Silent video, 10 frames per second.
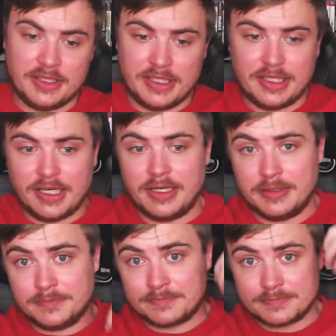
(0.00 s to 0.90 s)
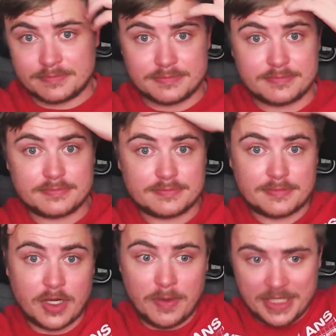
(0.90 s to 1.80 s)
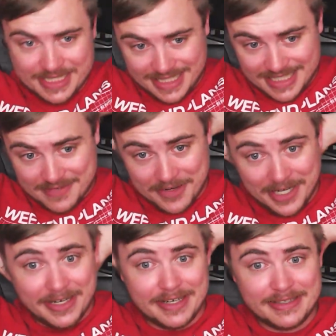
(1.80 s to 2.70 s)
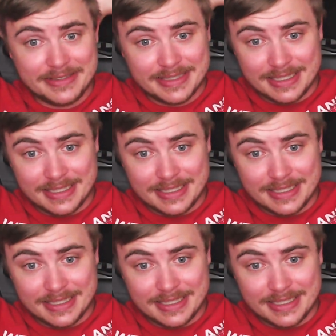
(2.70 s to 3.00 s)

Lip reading: the comments of this video.